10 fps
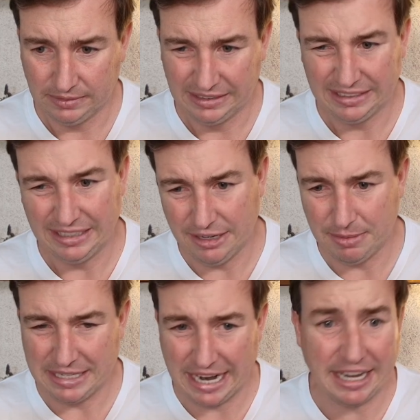A little
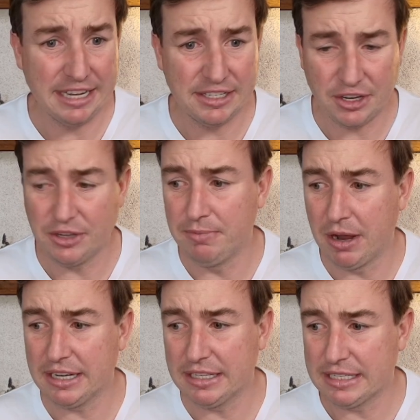bit tackier, so you
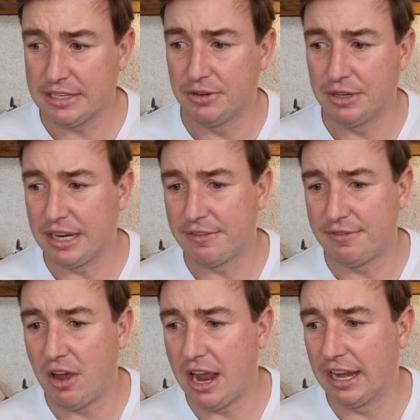might still need to
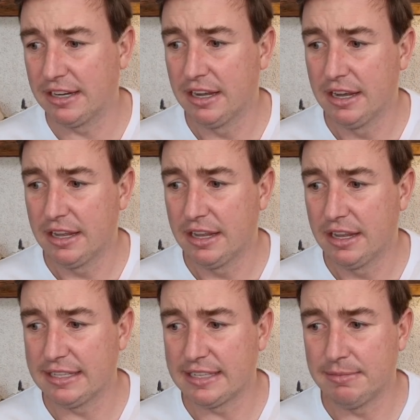find that
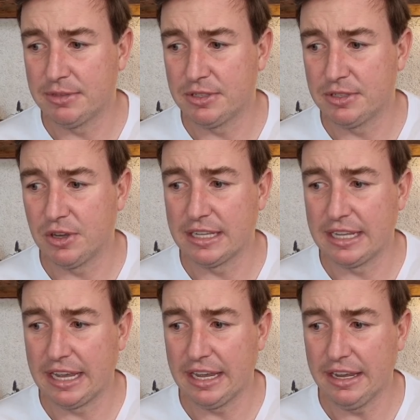there's some songs in
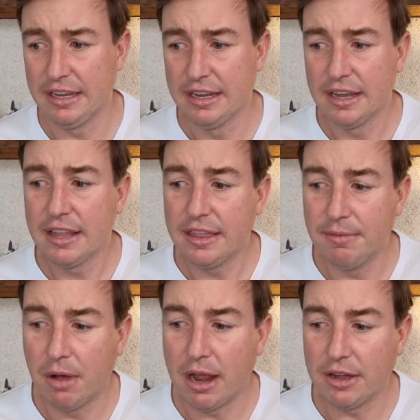here that
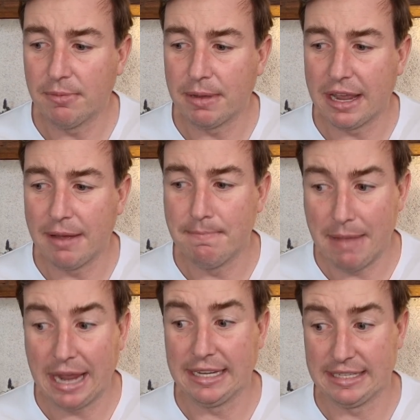might not be
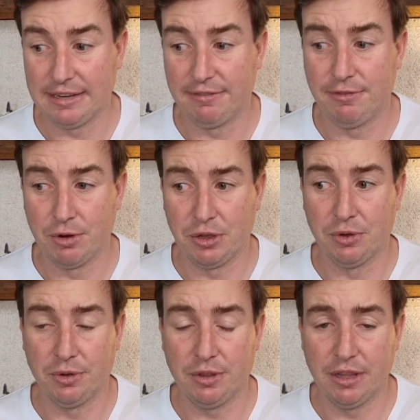amazing for you,
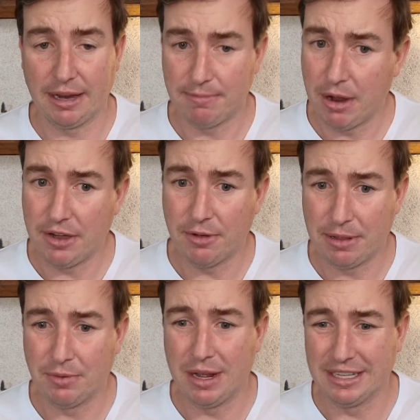like might not be
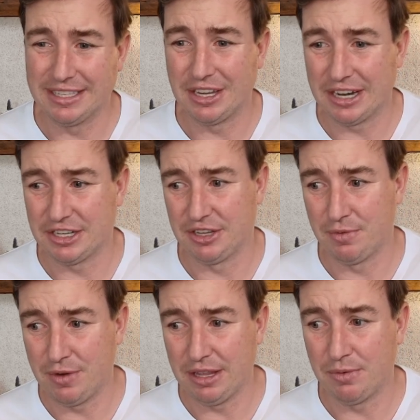the ones that you actually
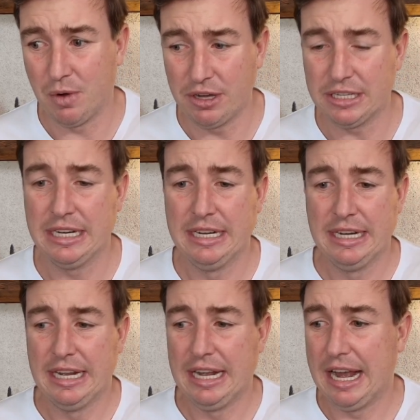really want.
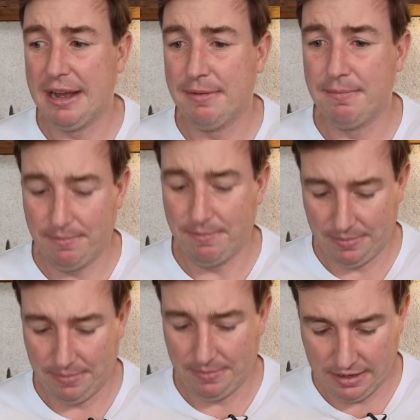You
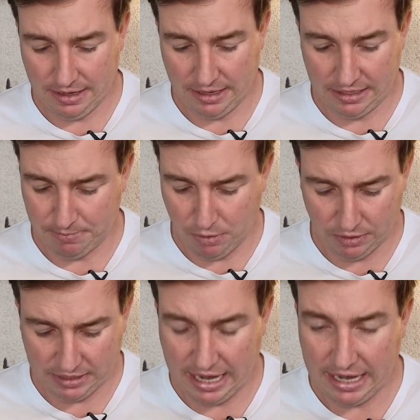just
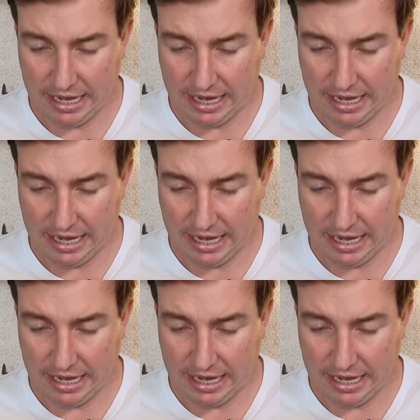pause that and you